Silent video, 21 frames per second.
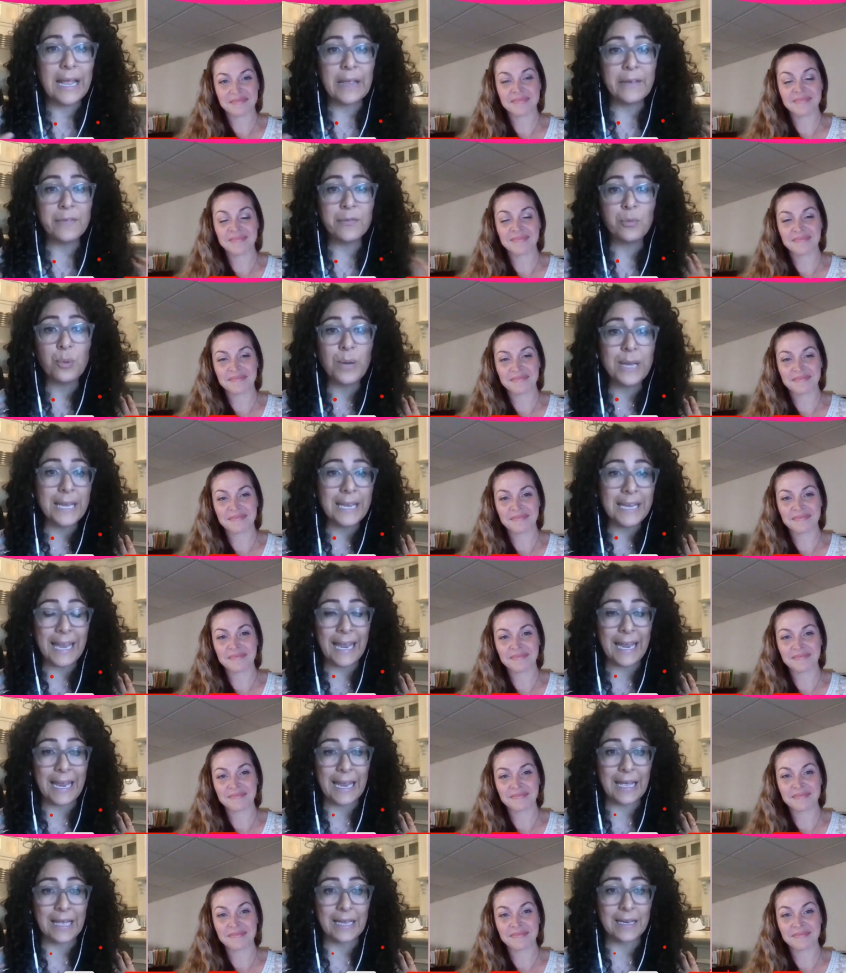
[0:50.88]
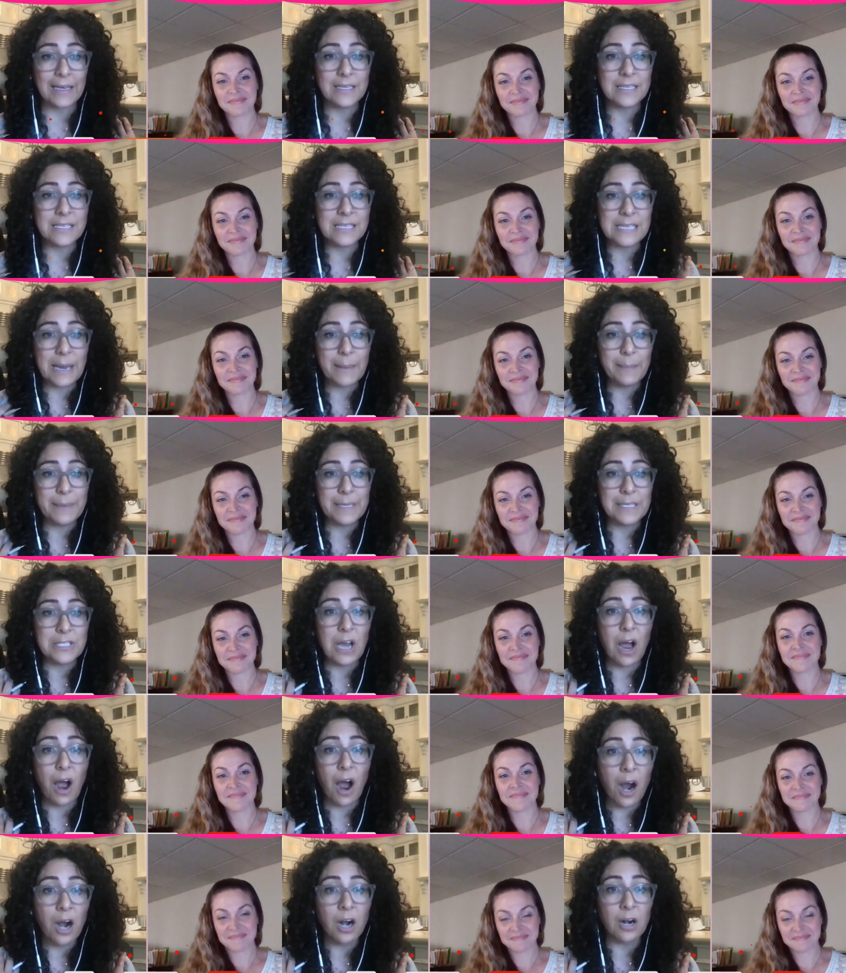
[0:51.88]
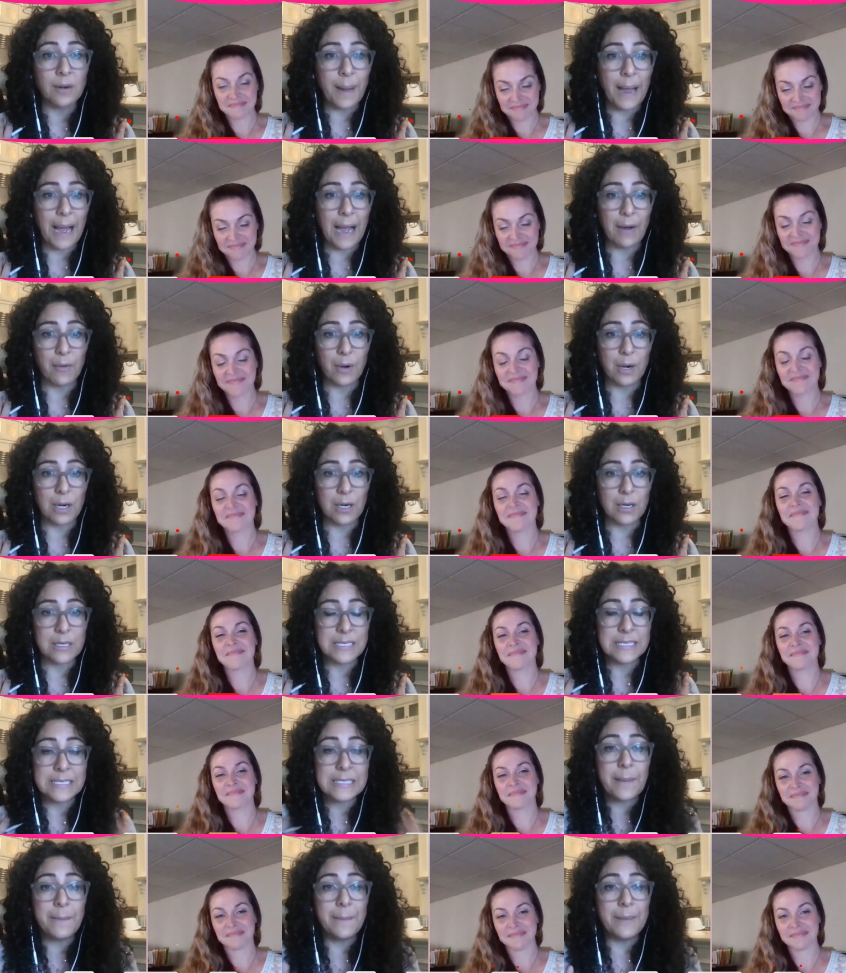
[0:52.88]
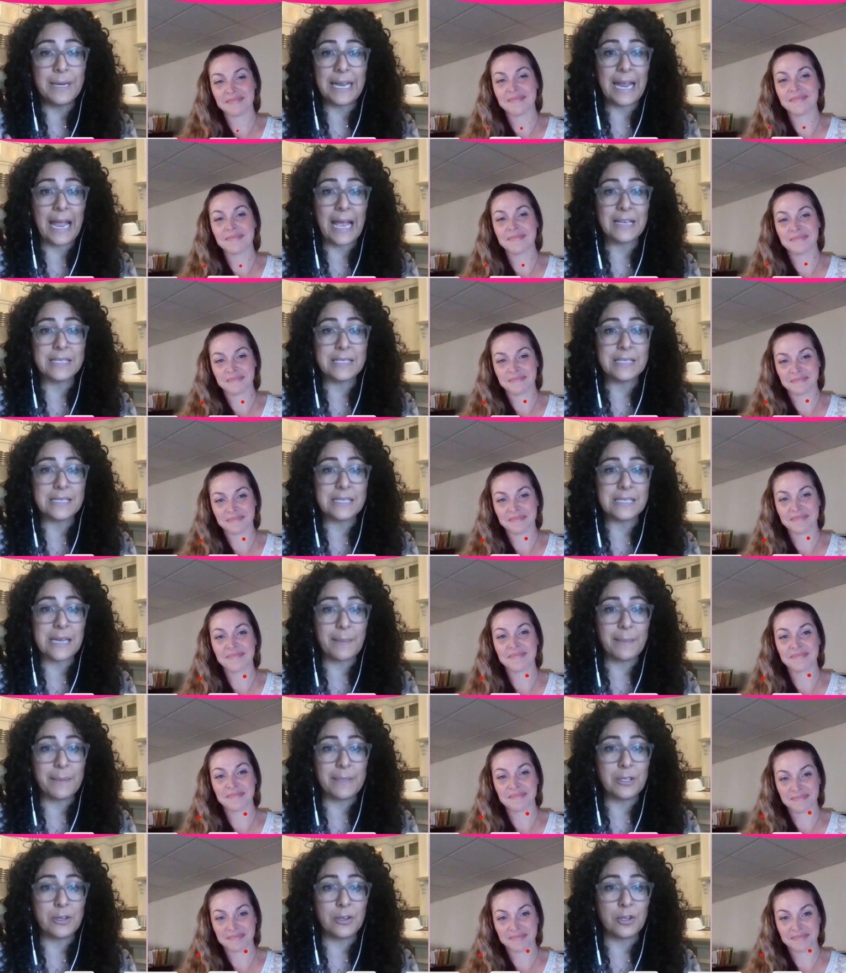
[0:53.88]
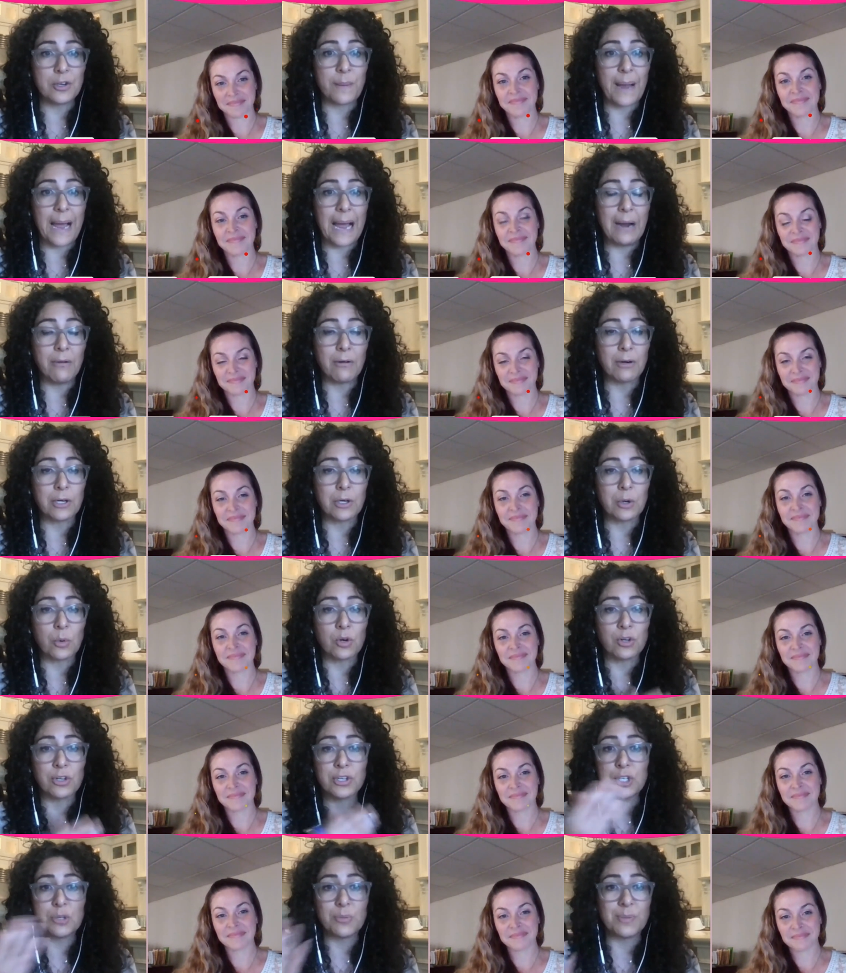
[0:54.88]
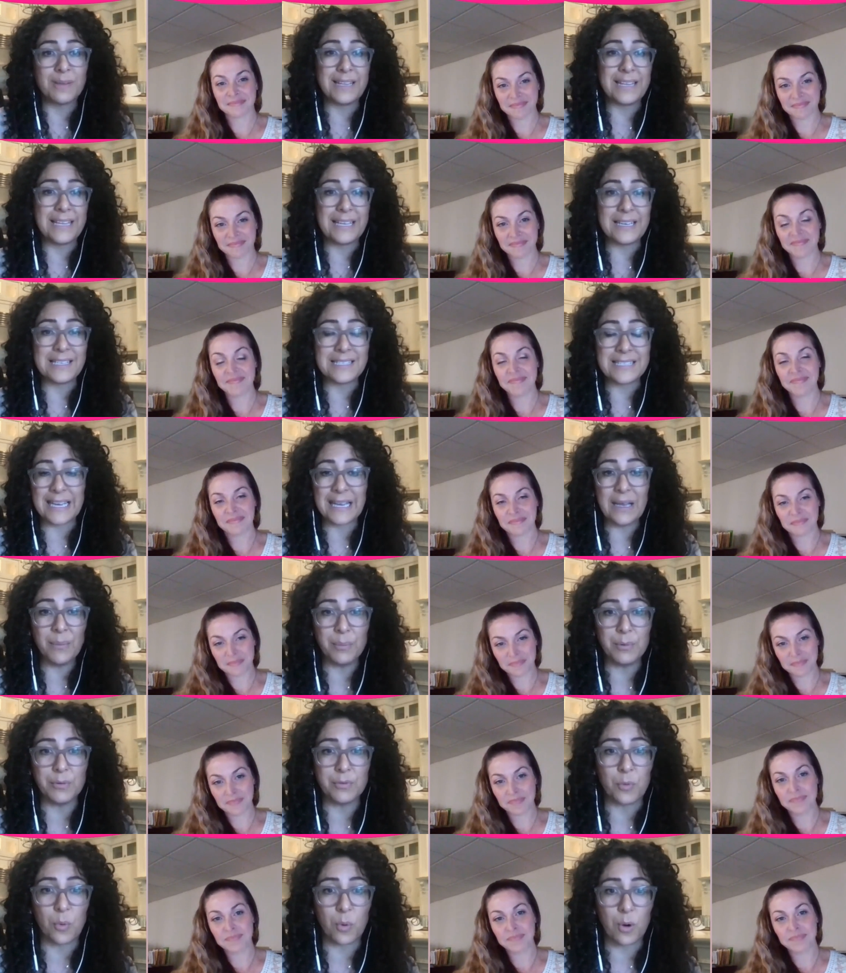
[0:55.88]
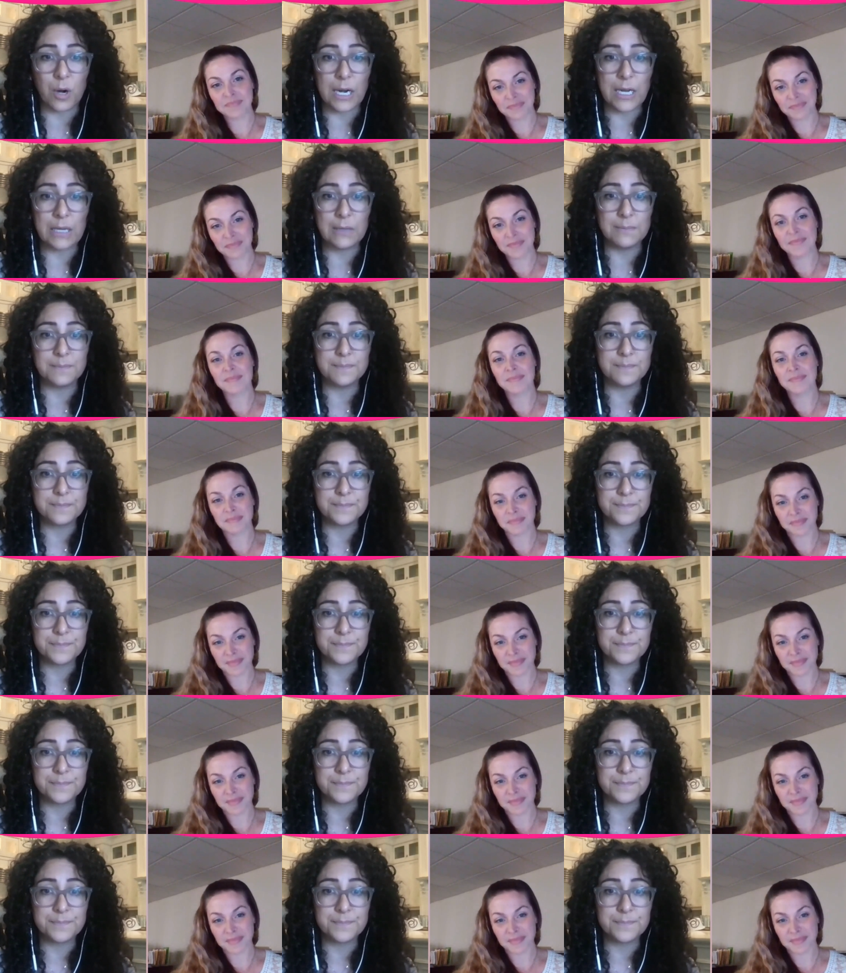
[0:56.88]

Speaker 1: if we can't step into our power? Somebody has to step into their power in order to be the example for it.